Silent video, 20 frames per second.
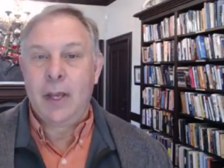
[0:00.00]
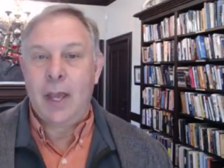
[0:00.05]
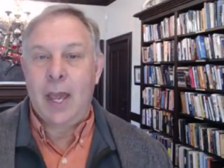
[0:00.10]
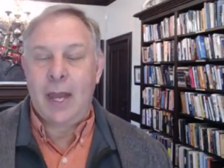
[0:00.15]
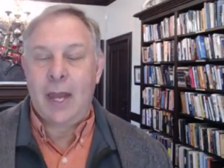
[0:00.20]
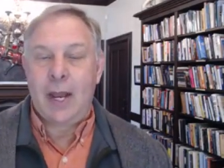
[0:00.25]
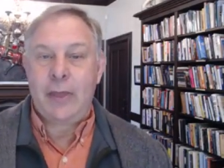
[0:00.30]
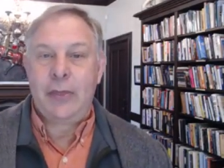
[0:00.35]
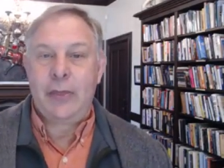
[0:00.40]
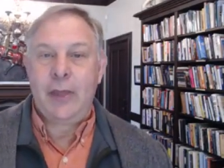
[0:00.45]

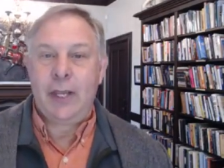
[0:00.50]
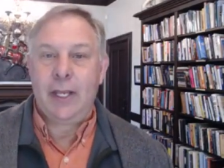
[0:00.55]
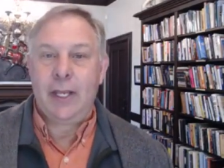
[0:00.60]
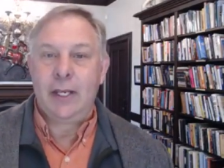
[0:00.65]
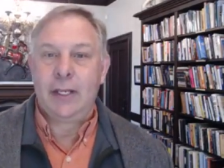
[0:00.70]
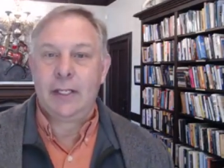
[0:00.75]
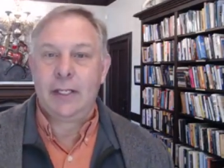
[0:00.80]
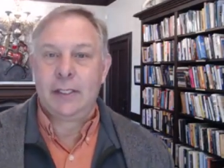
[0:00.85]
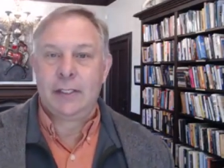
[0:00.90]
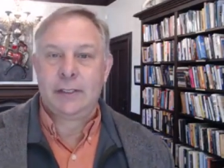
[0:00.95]
And I think
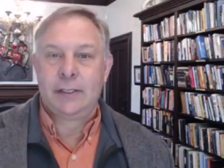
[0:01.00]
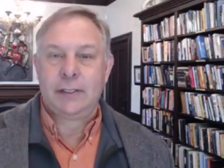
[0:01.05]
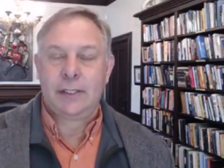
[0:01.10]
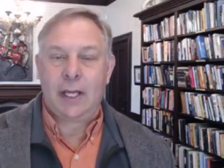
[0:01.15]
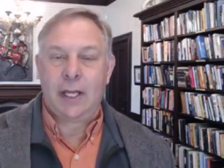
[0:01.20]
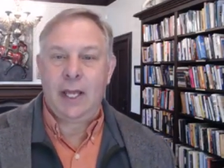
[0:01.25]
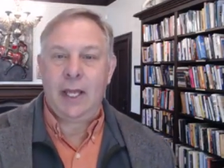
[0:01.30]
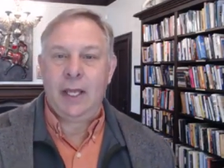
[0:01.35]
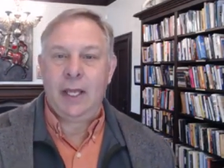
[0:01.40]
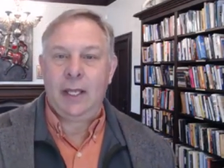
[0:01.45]
it is
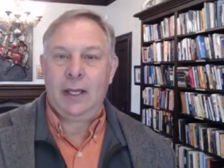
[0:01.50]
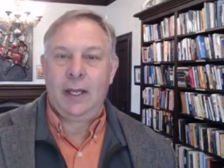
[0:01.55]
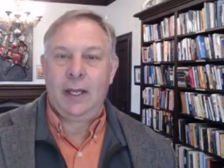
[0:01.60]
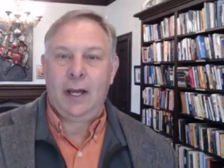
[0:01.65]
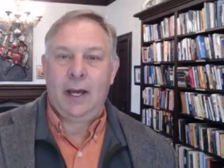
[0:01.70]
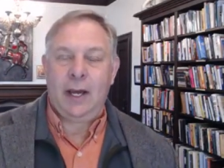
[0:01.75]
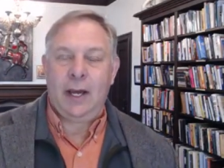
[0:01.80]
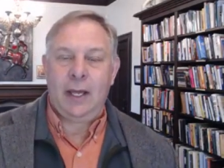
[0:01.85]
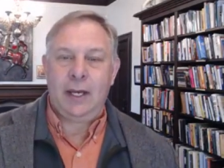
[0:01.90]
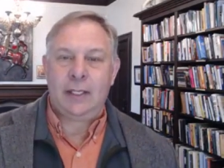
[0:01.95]

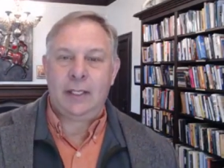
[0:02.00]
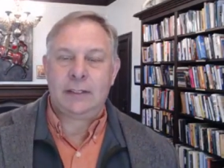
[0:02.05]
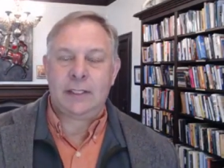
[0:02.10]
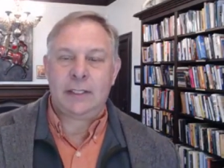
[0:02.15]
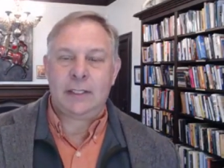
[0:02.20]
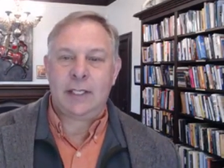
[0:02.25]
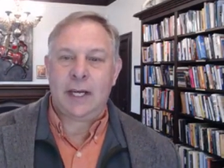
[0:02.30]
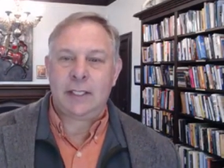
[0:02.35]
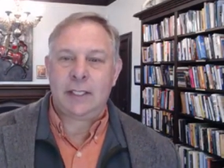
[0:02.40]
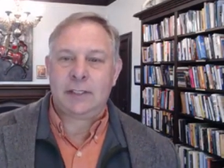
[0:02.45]
a
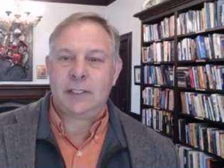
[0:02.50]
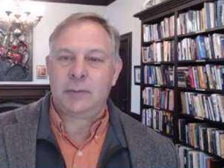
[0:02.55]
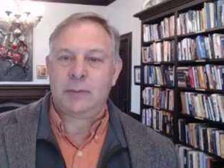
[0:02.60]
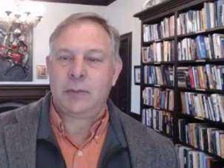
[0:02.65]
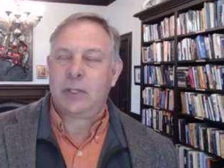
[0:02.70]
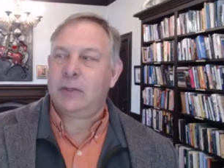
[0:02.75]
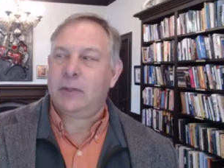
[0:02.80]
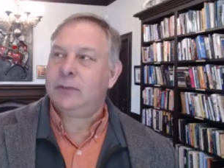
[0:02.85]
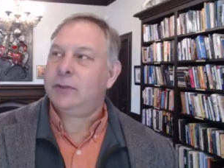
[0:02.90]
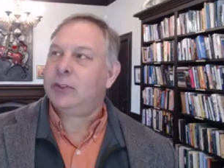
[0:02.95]

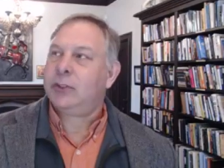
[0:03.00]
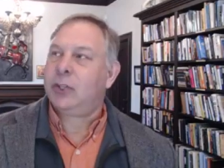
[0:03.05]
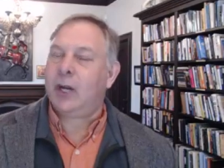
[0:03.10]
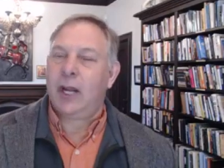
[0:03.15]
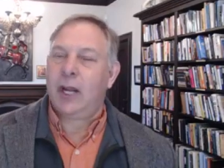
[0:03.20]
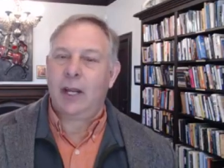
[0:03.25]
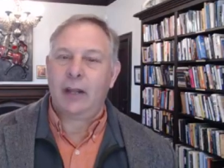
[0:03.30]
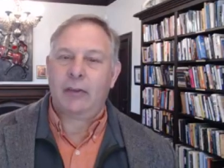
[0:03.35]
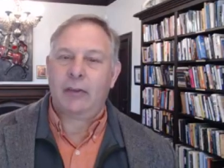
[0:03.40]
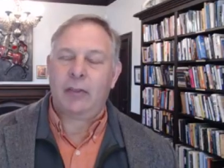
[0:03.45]
testament of
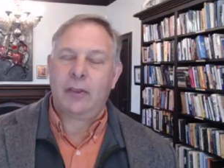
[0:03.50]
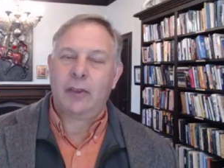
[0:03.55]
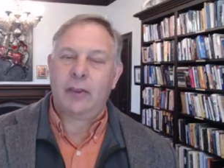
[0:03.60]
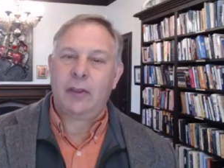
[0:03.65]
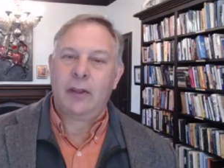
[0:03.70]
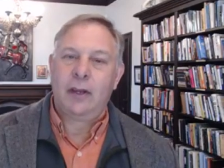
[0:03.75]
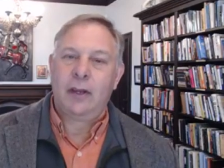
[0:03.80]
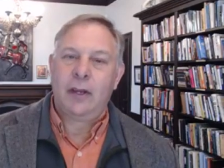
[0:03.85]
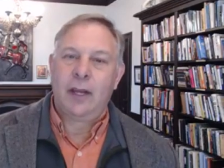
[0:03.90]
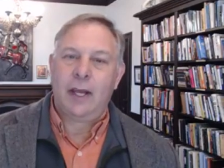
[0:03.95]
strength,
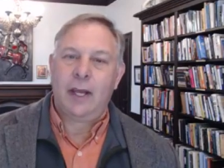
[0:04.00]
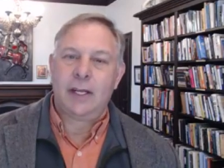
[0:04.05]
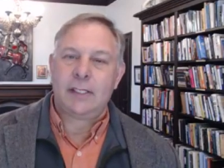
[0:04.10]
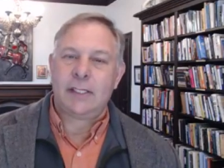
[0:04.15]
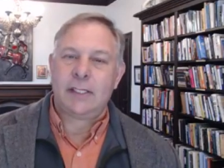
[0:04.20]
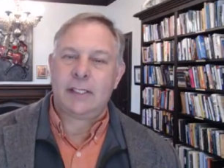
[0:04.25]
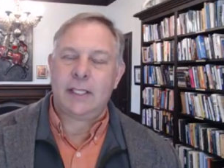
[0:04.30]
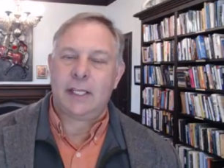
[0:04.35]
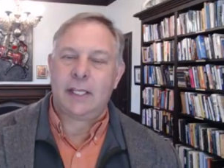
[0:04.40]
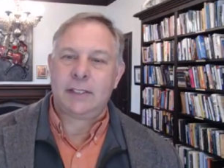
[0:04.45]
and is
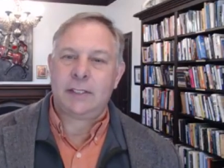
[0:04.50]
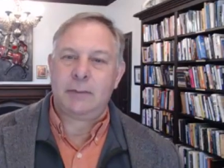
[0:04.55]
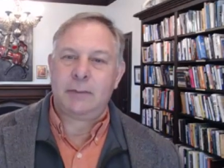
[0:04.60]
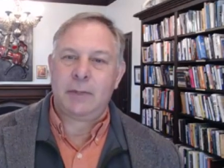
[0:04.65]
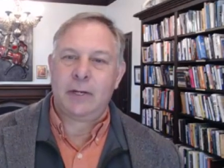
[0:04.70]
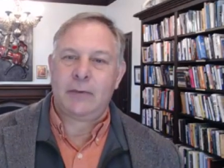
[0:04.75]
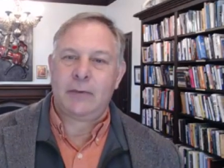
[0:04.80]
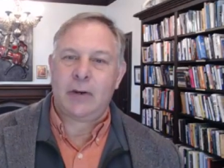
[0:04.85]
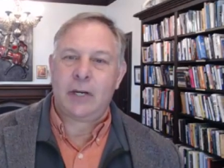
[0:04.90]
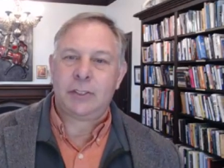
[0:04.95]
a
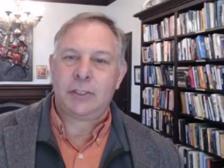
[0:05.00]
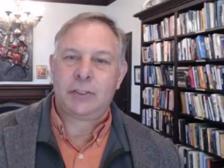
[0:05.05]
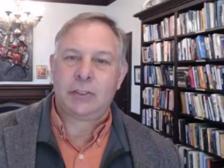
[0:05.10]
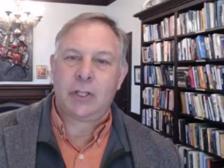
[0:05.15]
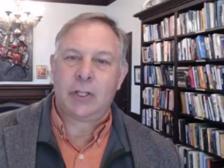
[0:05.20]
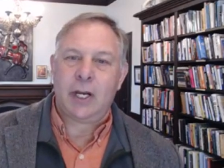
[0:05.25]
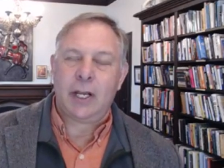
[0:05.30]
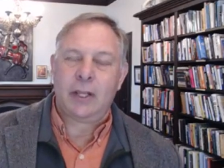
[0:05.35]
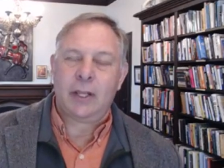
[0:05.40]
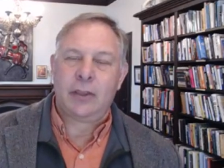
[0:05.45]
testament of our
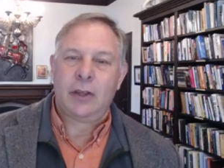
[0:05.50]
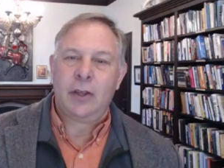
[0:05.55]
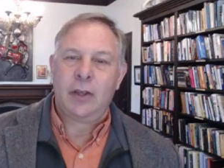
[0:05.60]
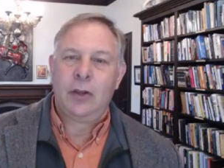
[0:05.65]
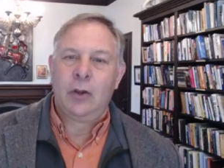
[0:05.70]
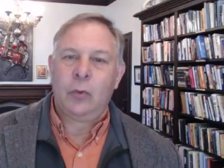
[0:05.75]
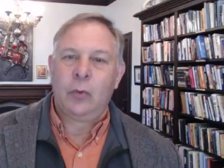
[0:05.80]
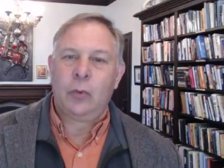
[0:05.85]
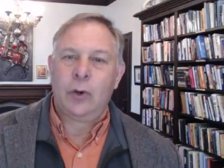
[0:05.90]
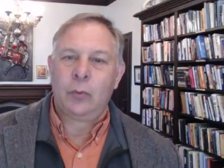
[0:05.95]
strength
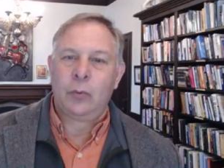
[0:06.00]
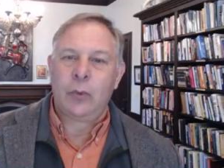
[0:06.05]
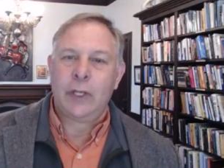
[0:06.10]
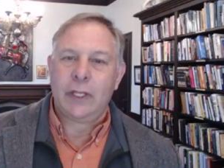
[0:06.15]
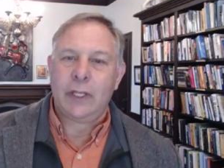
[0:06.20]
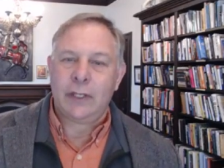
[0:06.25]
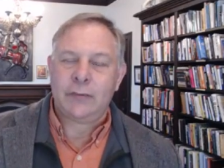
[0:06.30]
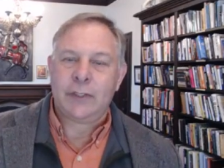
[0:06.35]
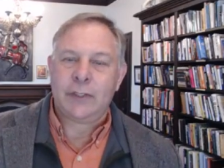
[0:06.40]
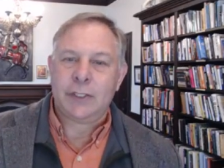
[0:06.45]
when we
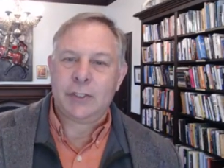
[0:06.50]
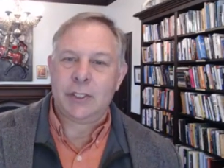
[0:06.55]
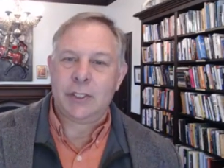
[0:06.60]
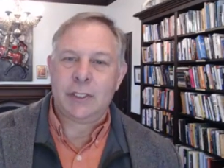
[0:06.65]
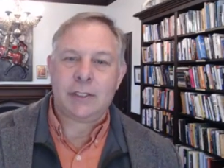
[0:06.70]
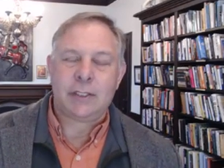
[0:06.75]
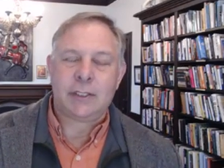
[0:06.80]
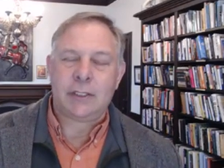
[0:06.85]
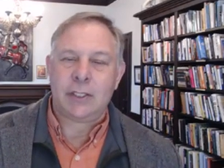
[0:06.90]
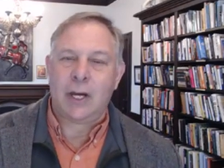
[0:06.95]
lift to
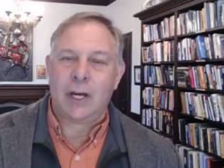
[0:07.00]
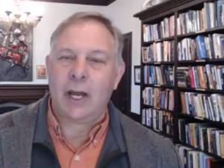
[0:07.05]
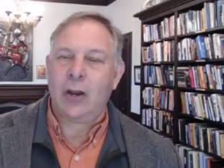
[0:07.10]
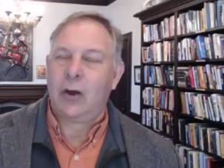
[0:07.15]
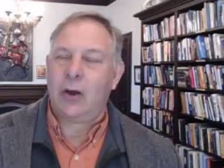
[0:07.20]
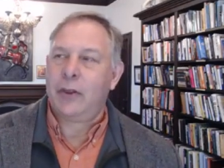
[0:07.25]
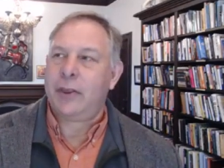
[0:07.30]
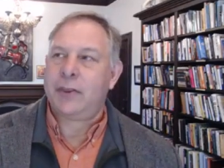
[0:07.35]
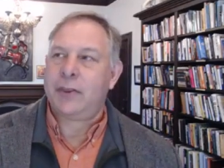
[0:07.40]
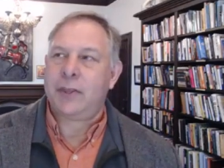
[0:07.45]
Jesus not
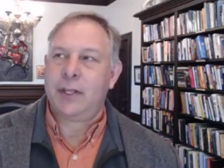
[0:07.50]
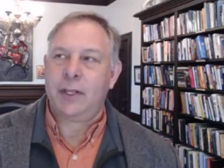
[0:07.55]
all the